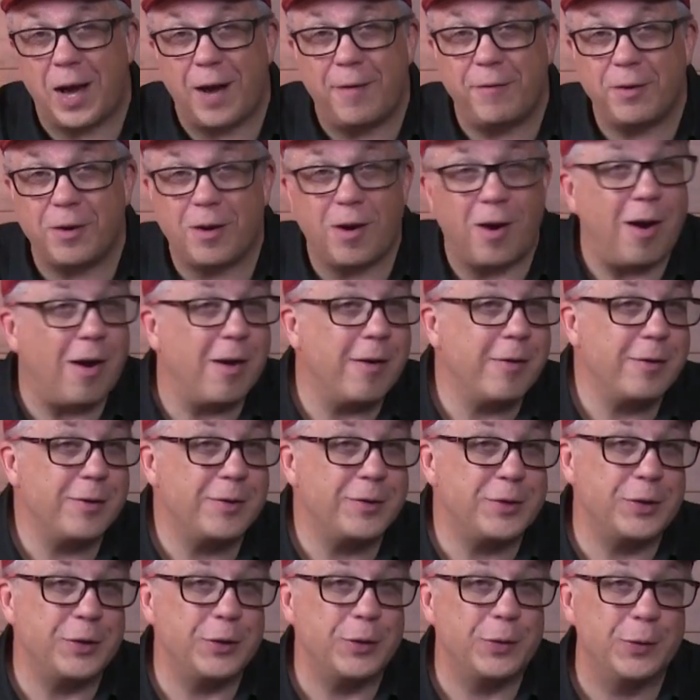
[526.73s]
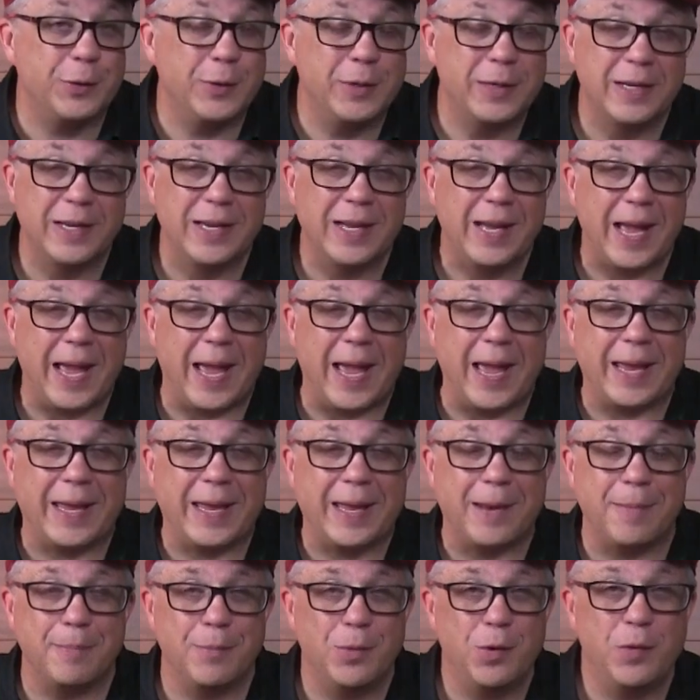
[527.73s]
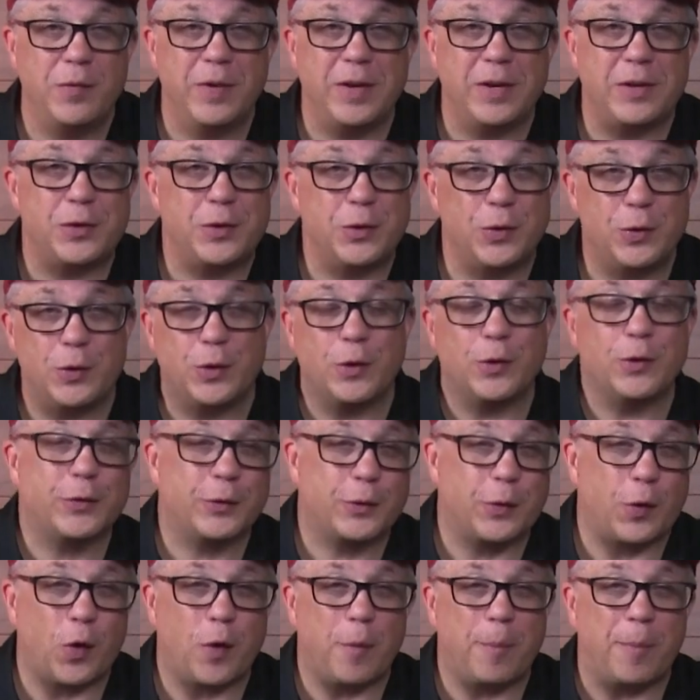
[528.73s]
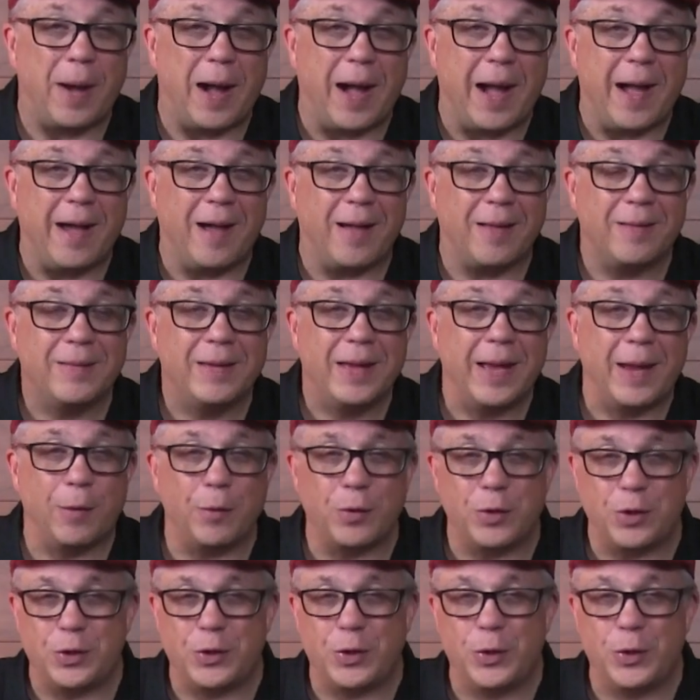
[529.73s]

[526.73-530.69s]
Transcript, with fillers: off a card or two and can move it to your score pile. And when you